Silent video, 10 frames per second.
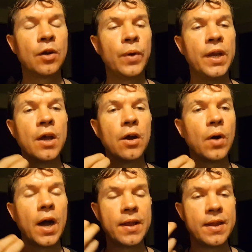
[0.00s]
we
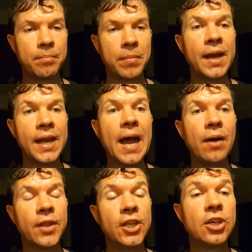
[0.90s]
know by now
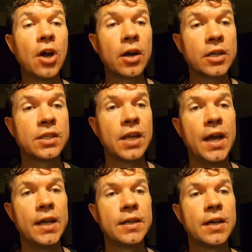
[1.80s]
the dark
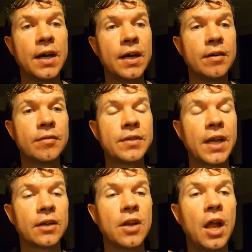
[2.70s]
side of
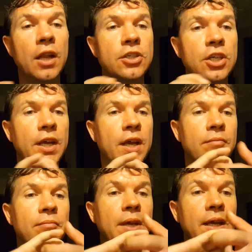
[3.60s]
technology
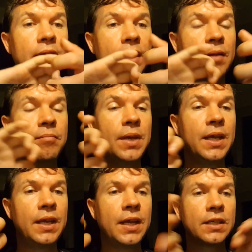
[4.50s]
and
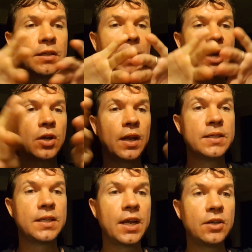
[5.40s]
media
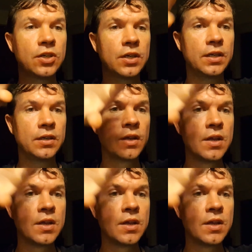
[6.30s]
specialization and